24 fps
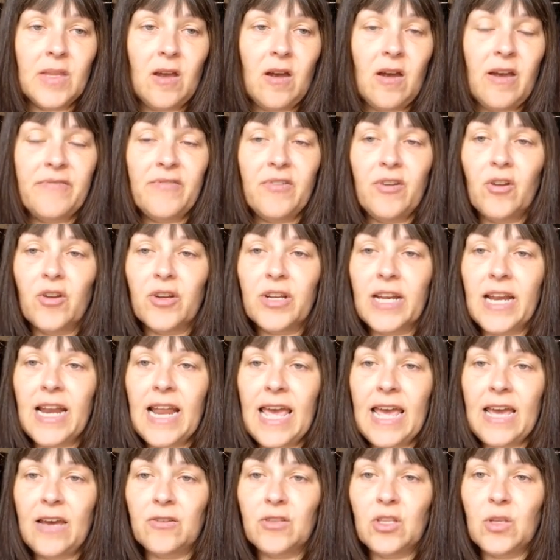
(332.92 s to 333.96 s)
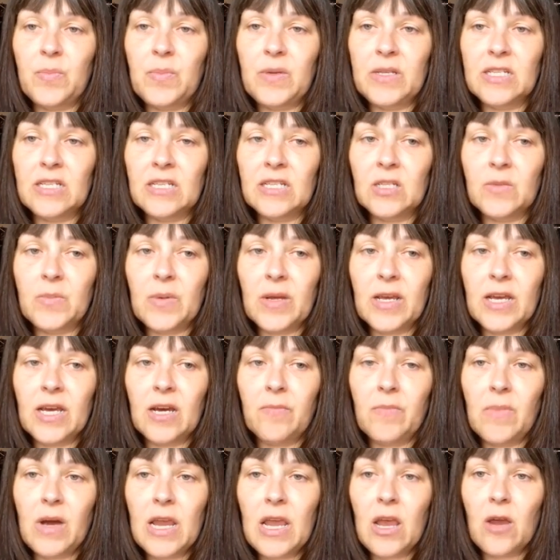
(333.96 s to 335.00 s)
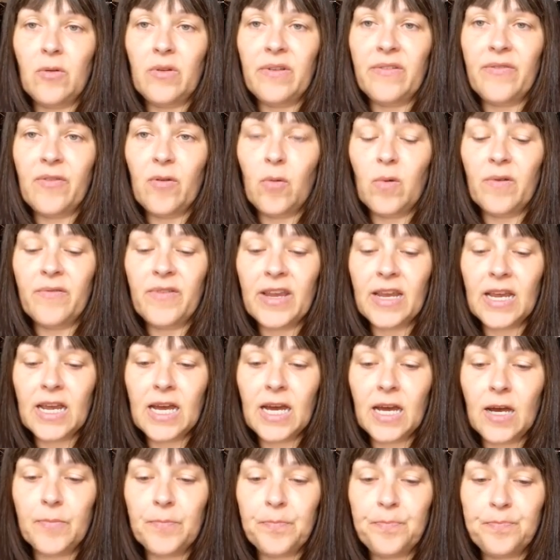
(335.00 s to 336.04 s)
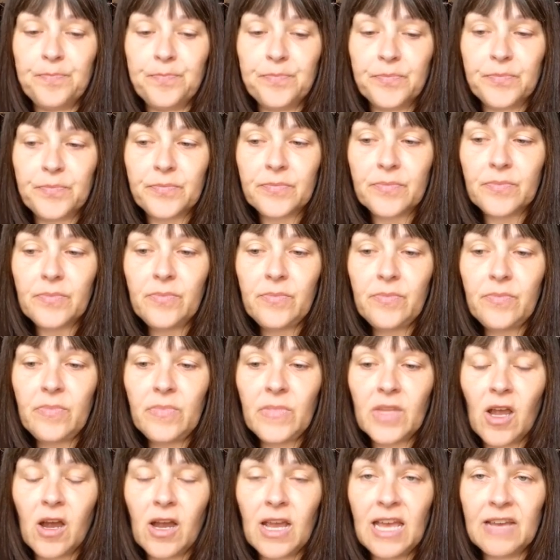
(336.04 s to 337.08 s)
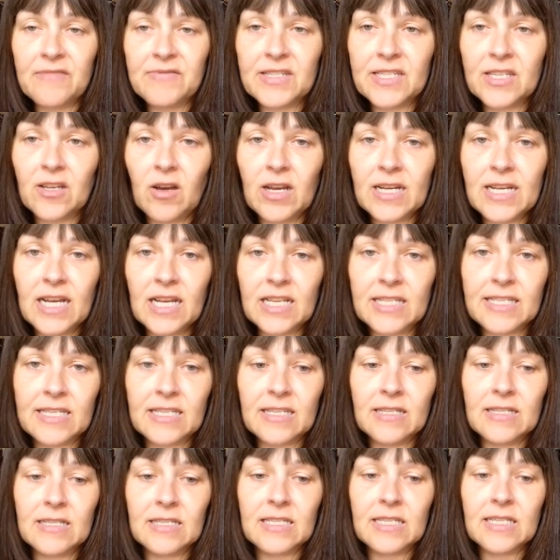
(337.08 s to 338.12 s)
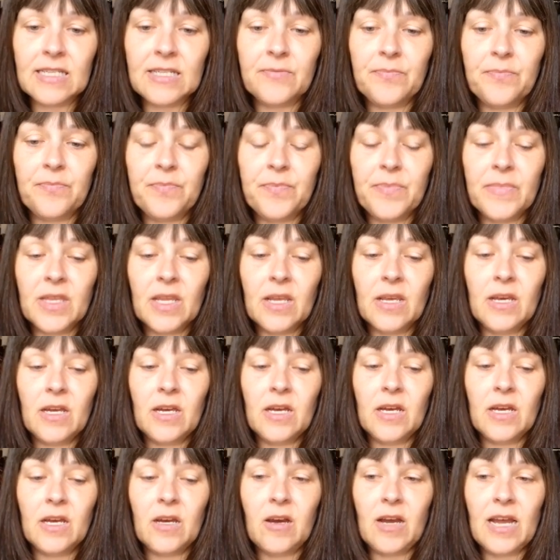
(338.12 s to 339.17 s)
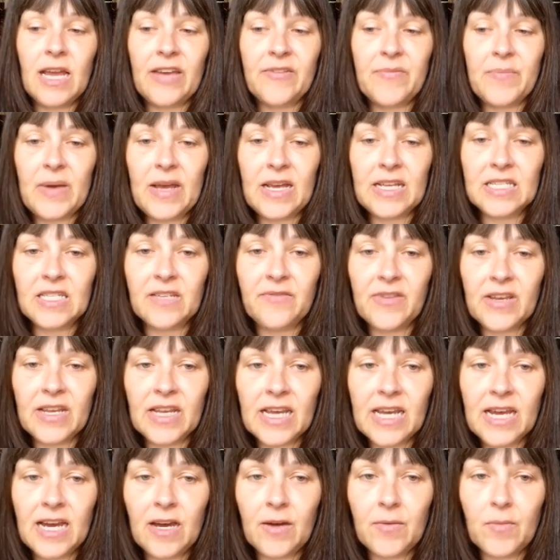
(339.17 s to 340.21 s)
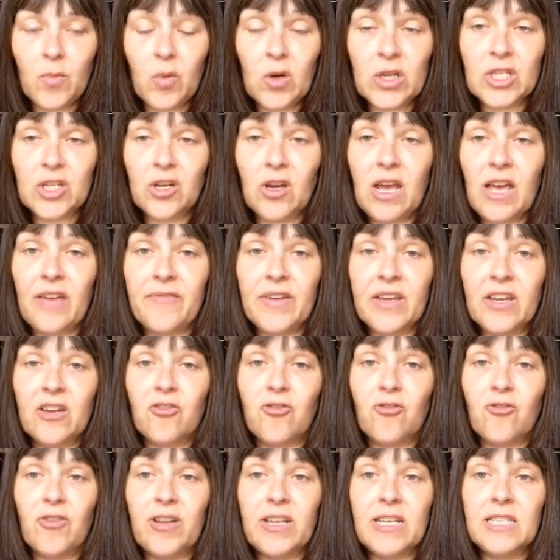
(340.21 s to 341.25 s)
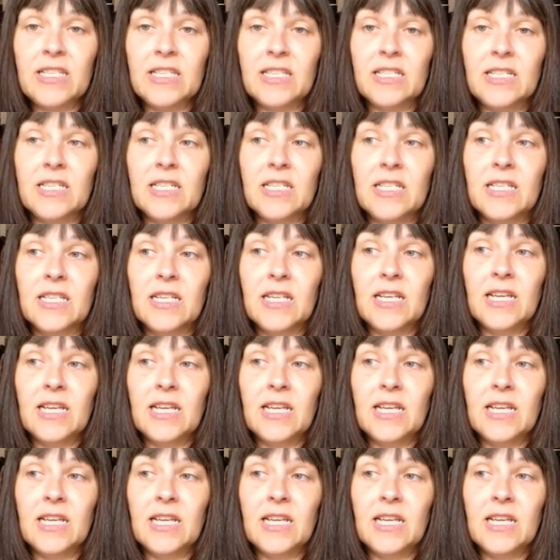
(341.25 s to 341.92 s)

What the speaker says: I've not allowed the business to become my only form of income. I have side hustles, I have passive income, which I have increased